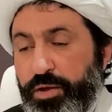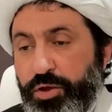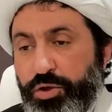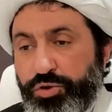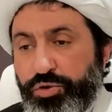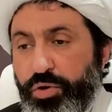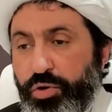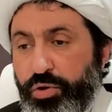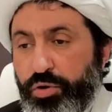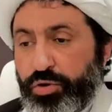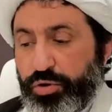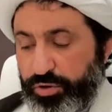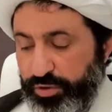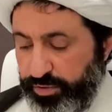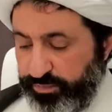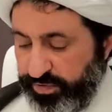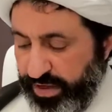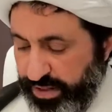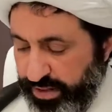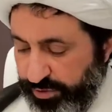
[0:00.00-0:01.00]
So
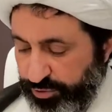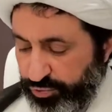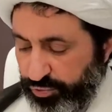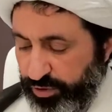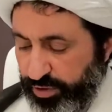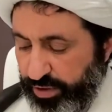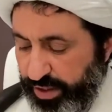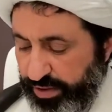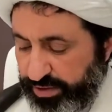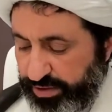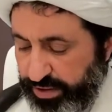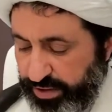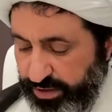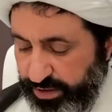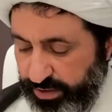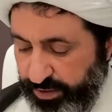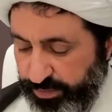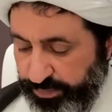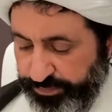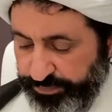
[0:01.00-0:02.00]
when Rasulullah
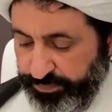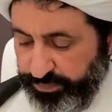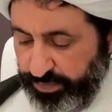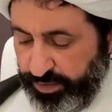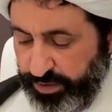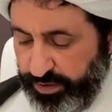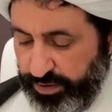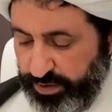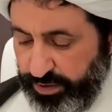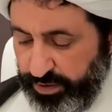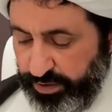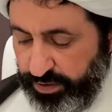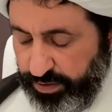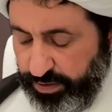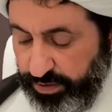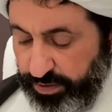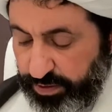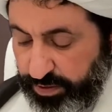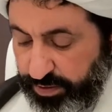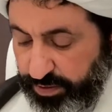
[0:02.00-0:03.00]
said
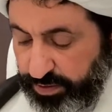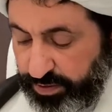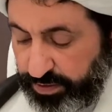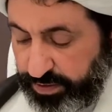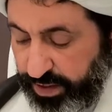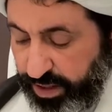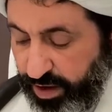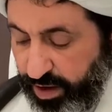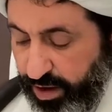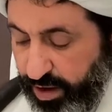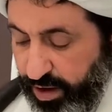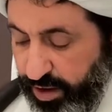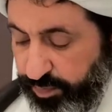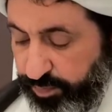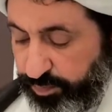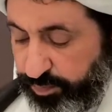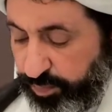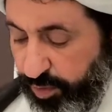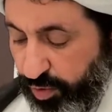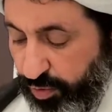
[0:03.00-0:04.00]
they are
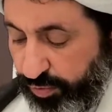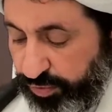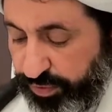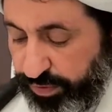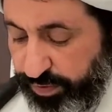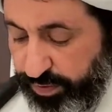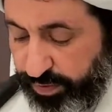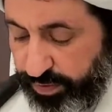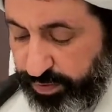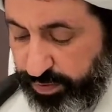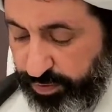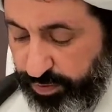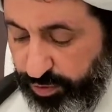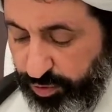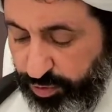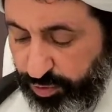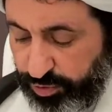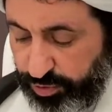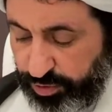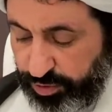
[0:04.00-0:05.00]
both
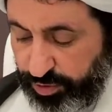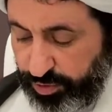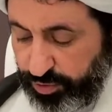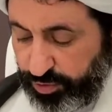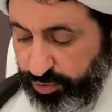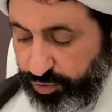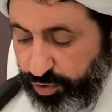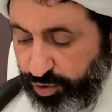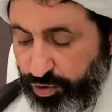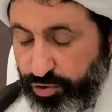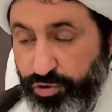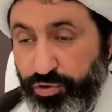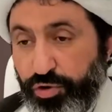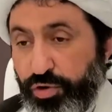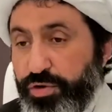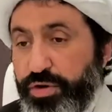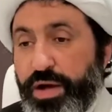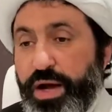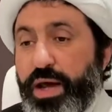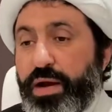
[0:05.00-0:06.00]
good,
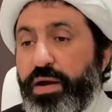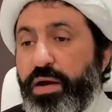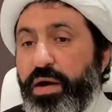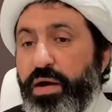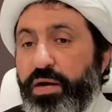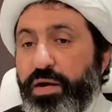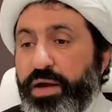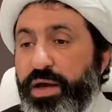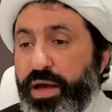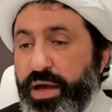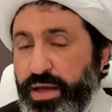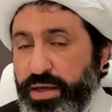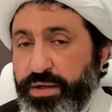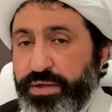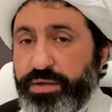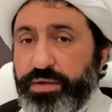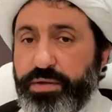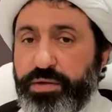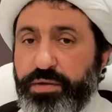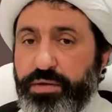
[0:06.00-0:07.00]
kullun ala khair,
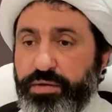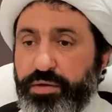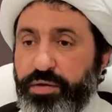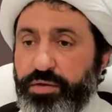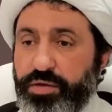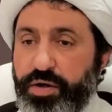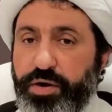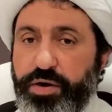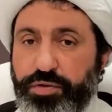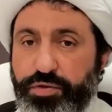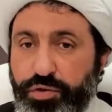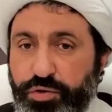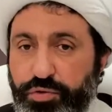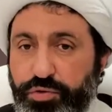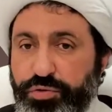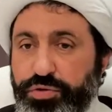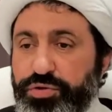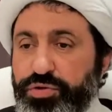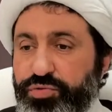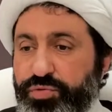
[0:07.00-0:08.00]
they are on the
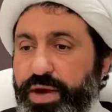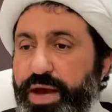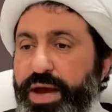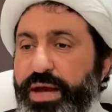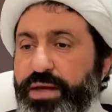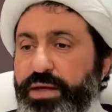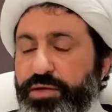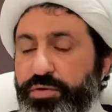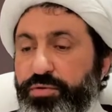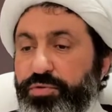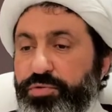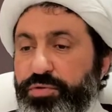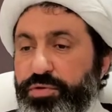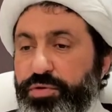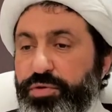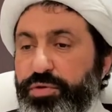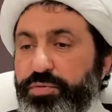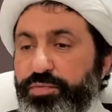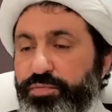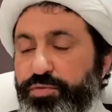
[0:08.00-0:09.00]
good track, good
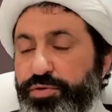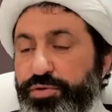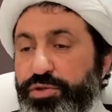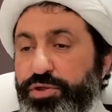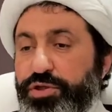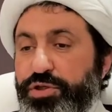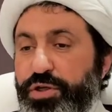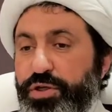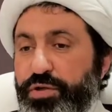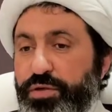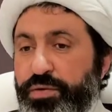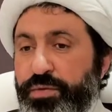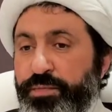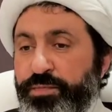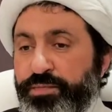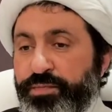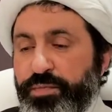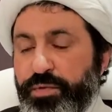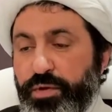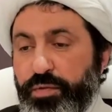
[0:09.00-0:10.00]
position,
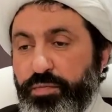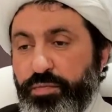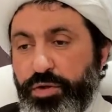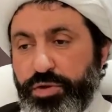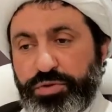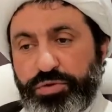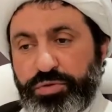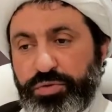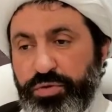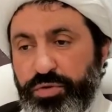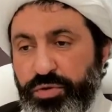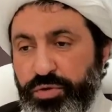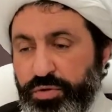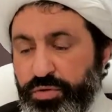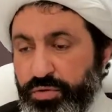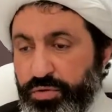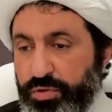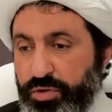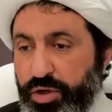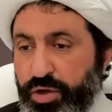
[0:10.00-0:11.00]
means
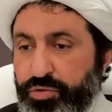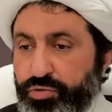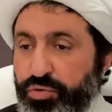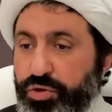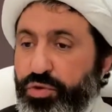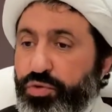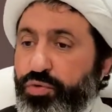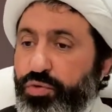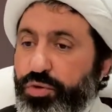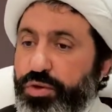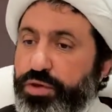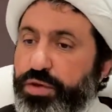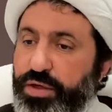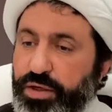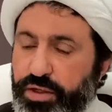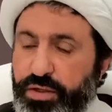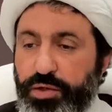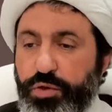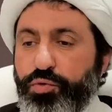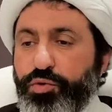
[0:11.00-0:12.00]
they are doing good thing
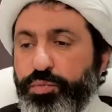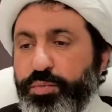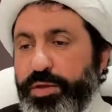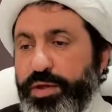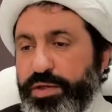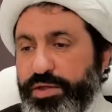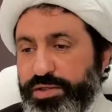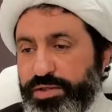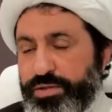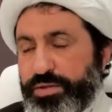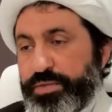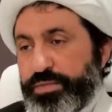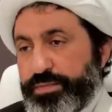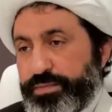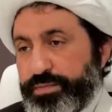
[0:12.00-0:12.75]
in the good place.